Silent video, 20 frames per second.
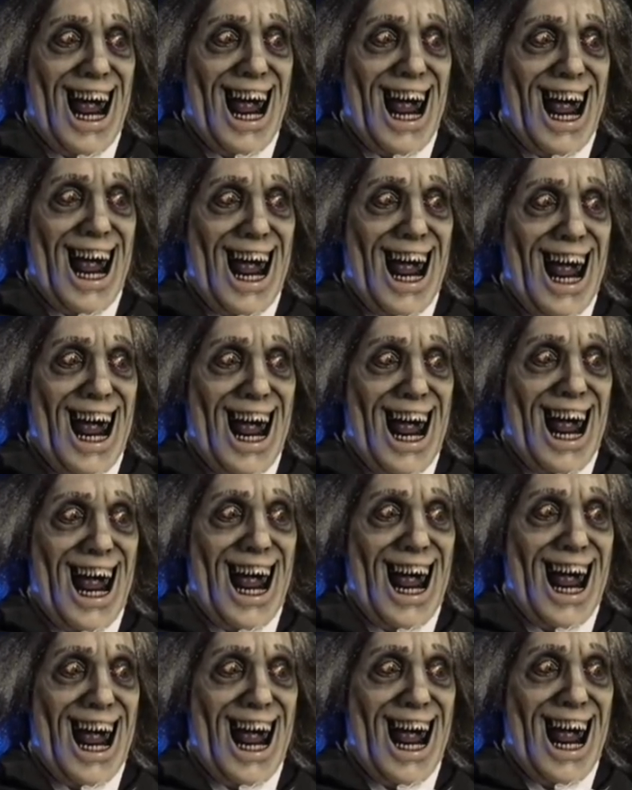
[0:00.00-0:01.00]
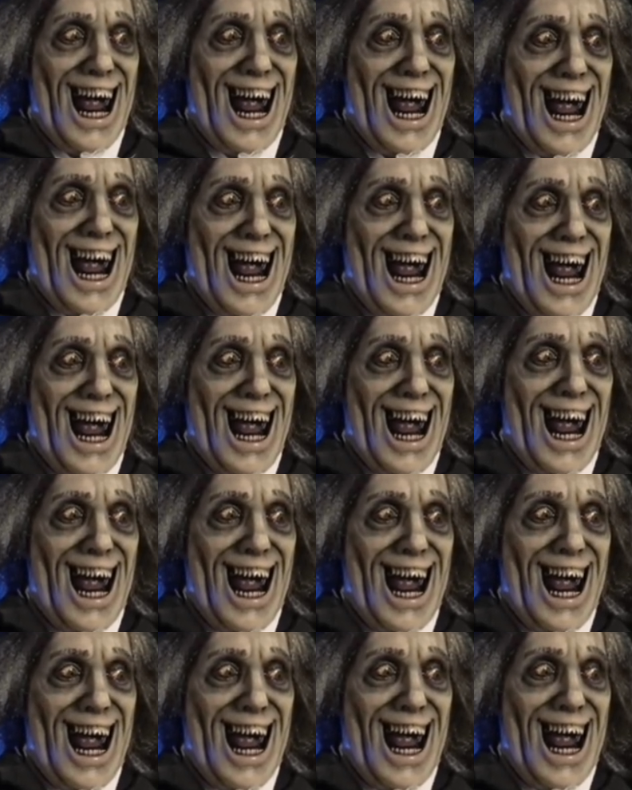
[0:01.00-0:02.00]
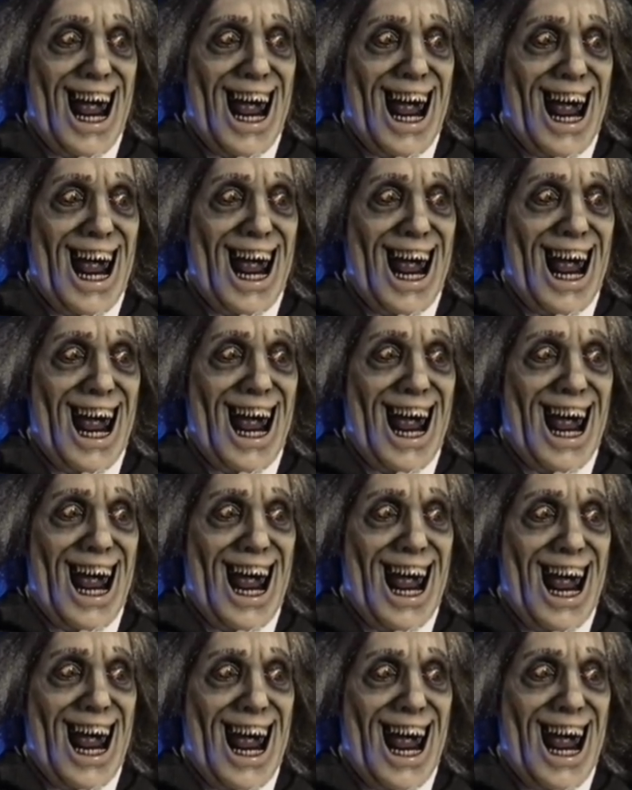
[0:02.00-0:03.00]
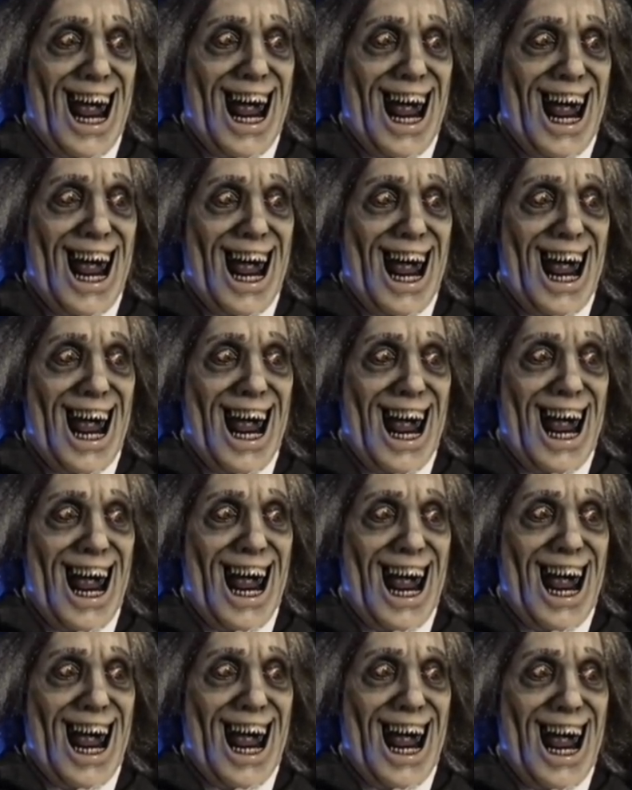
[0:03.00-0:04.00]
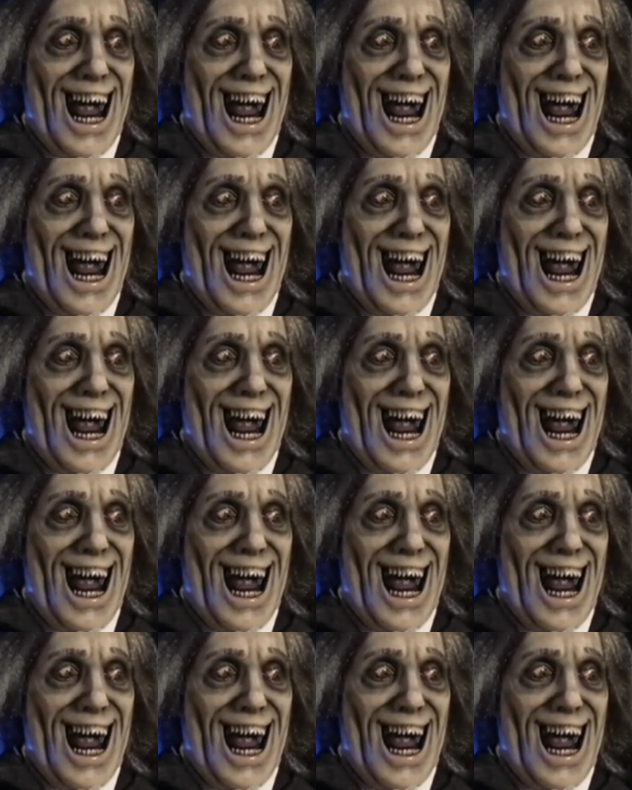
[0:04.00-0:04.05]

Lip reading: The person shown says nothing.